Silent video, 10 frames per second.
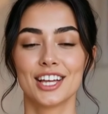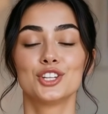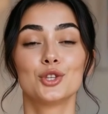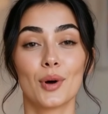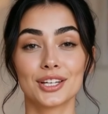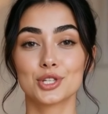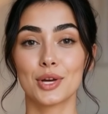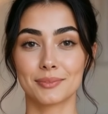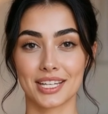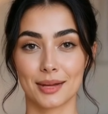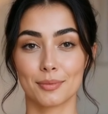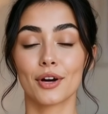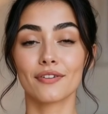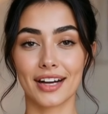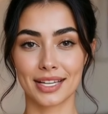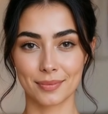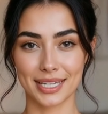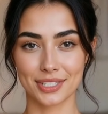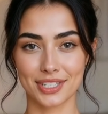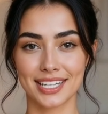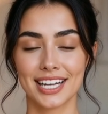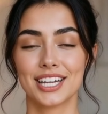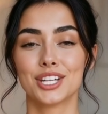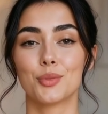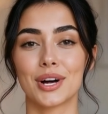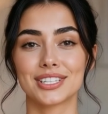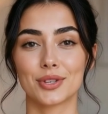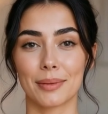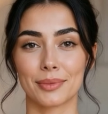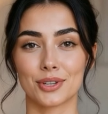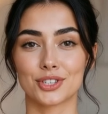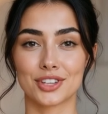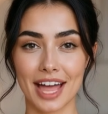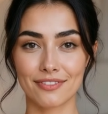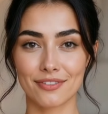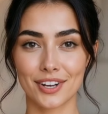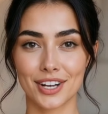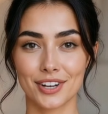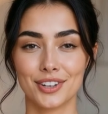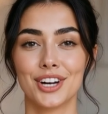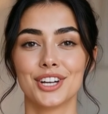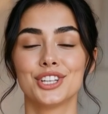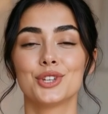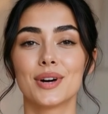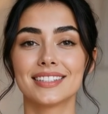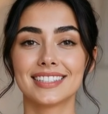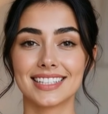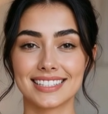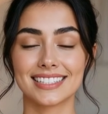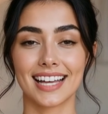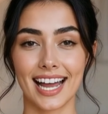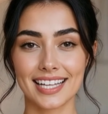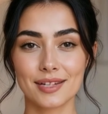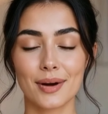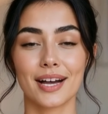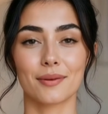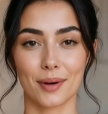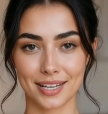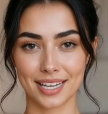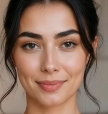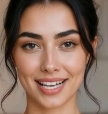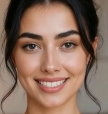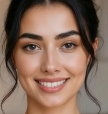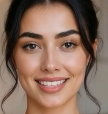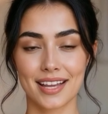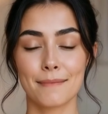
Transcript: You want to update a profile picture, you want to upload a travel photo, you want to list an item on a marketplace.